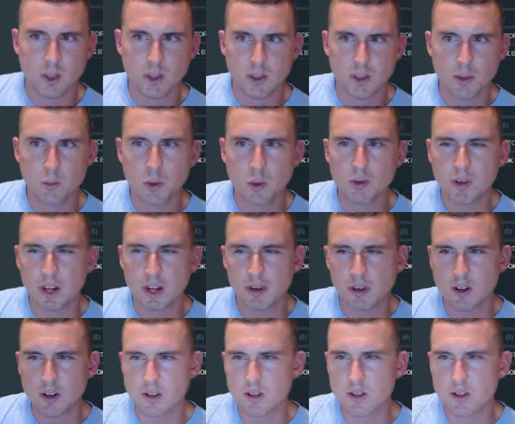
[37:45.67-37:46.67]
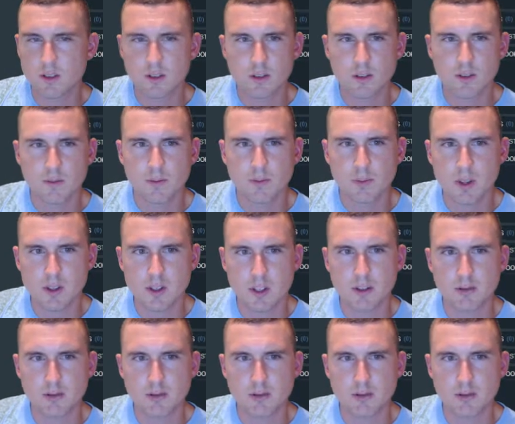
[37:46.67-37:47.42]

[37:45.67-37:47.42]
moving average. It's like a